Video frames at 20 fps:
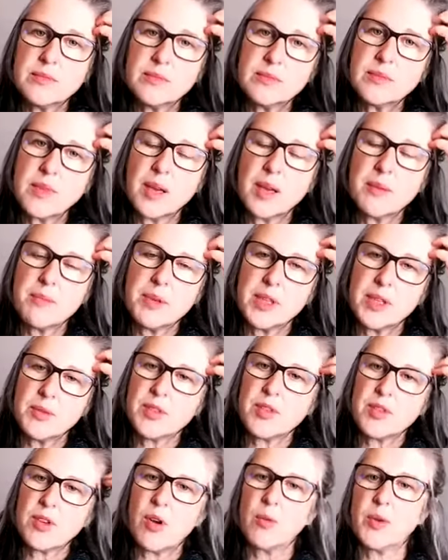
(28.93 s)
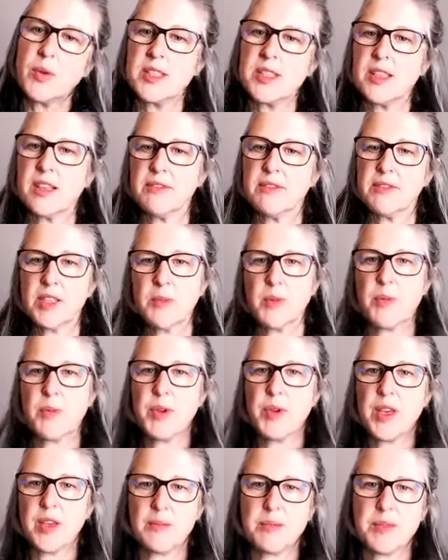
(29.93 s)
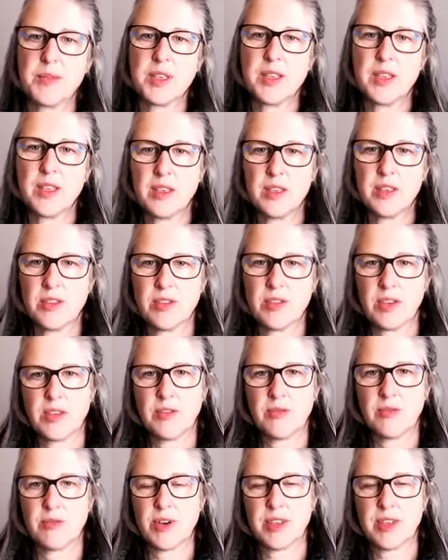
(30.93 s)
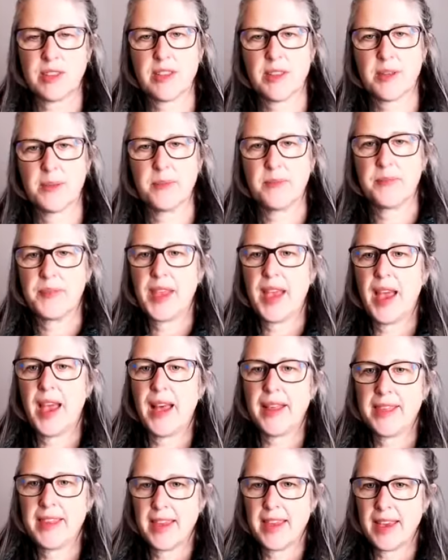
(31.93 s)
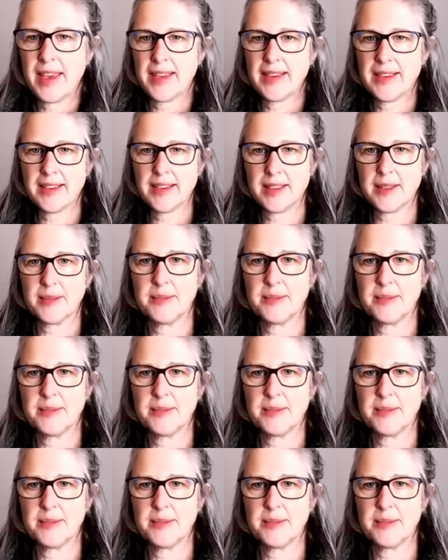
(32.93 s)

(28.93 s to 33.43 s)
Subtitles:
is always lovely when we come to the constructive rest at the end.